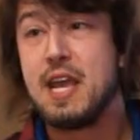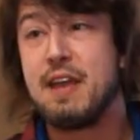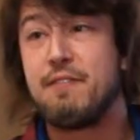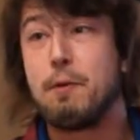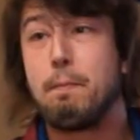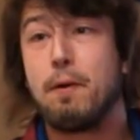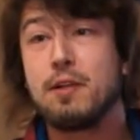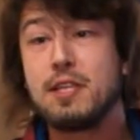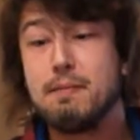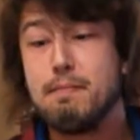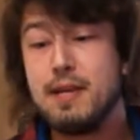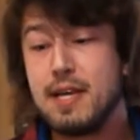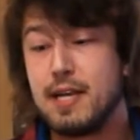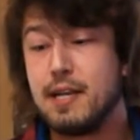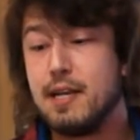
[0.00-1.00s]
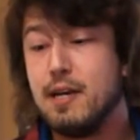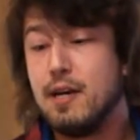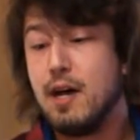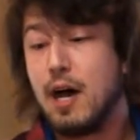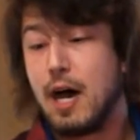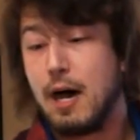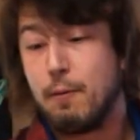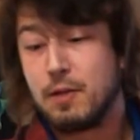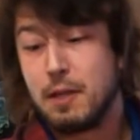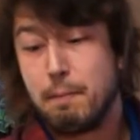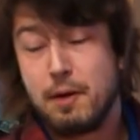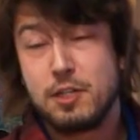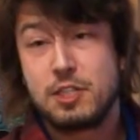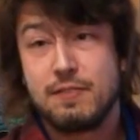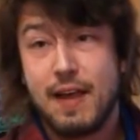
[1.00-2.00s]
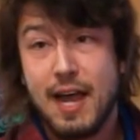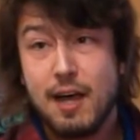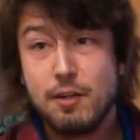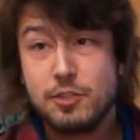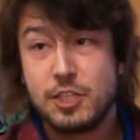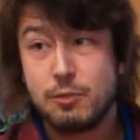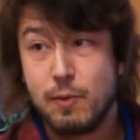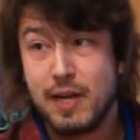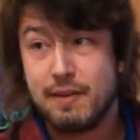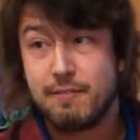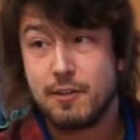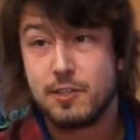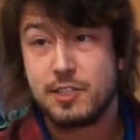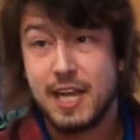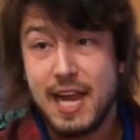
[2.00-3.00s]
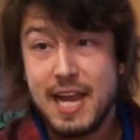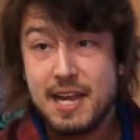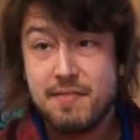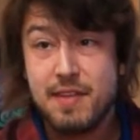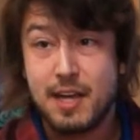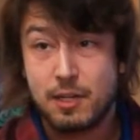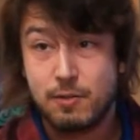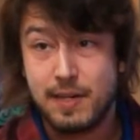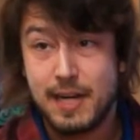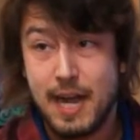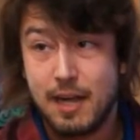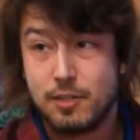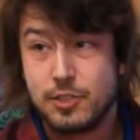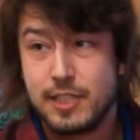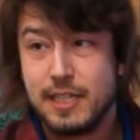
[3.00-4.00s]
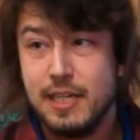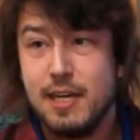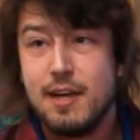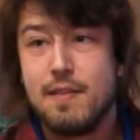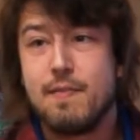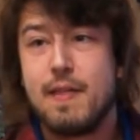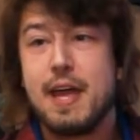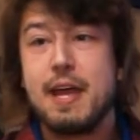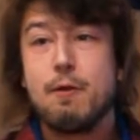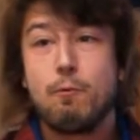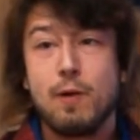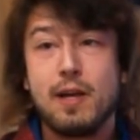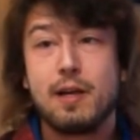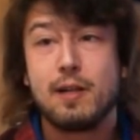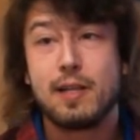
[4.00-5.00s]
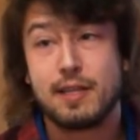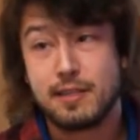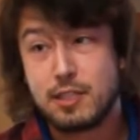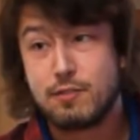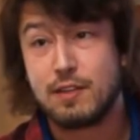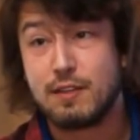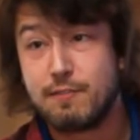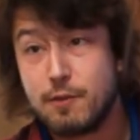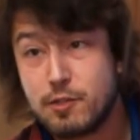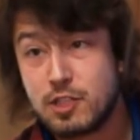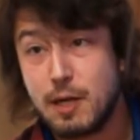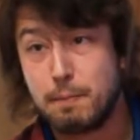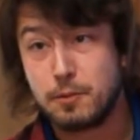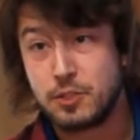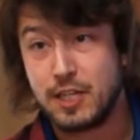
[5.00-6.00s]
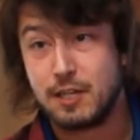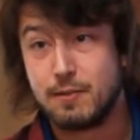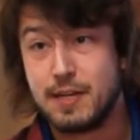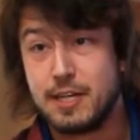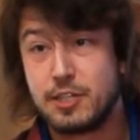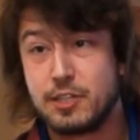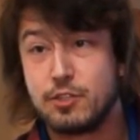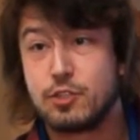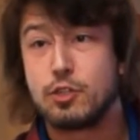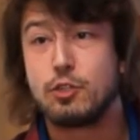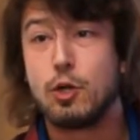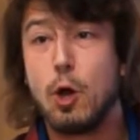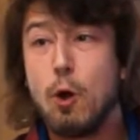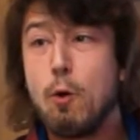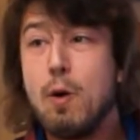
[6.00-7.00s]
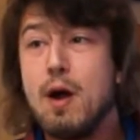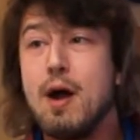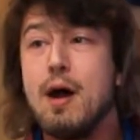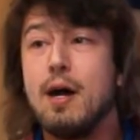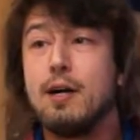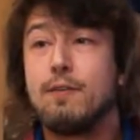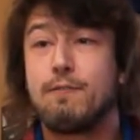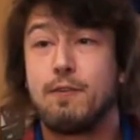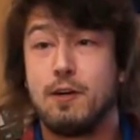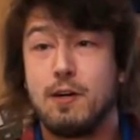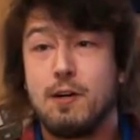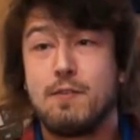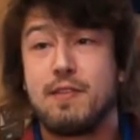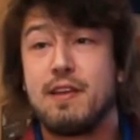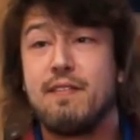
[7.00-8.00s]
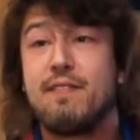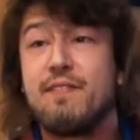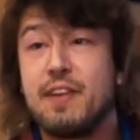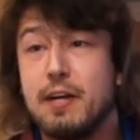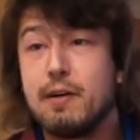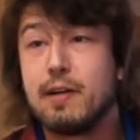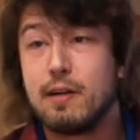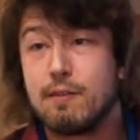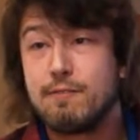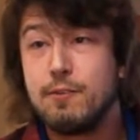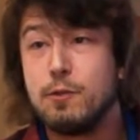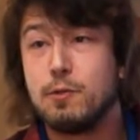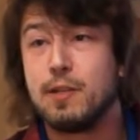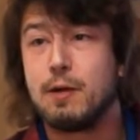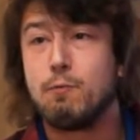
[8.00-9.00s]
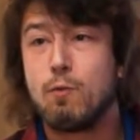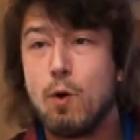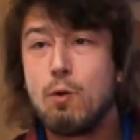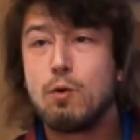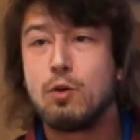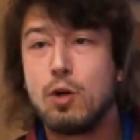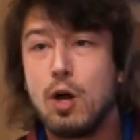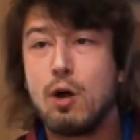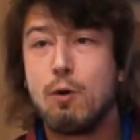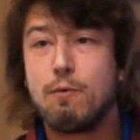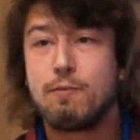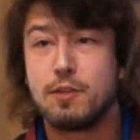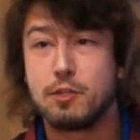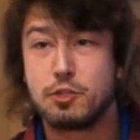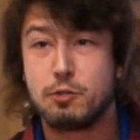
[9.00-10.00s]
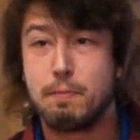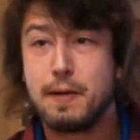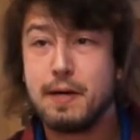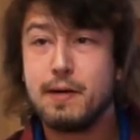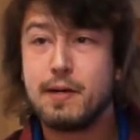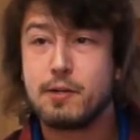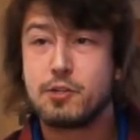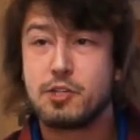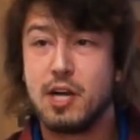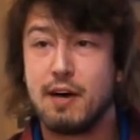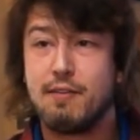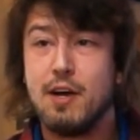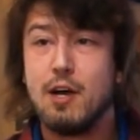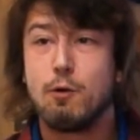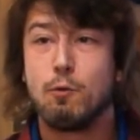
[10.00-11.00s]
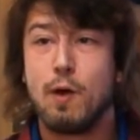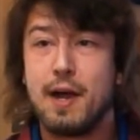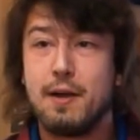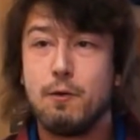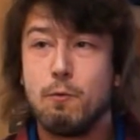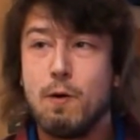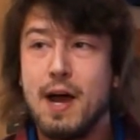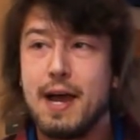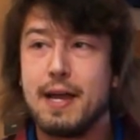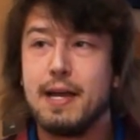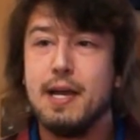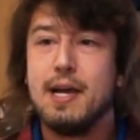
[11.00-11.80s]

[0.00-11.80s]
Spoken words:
If you put them in with a bunch of algae wafers and that green algae, they will, at least for the first couple generations, go for the inferior food. They won't go for the superior stuff right away.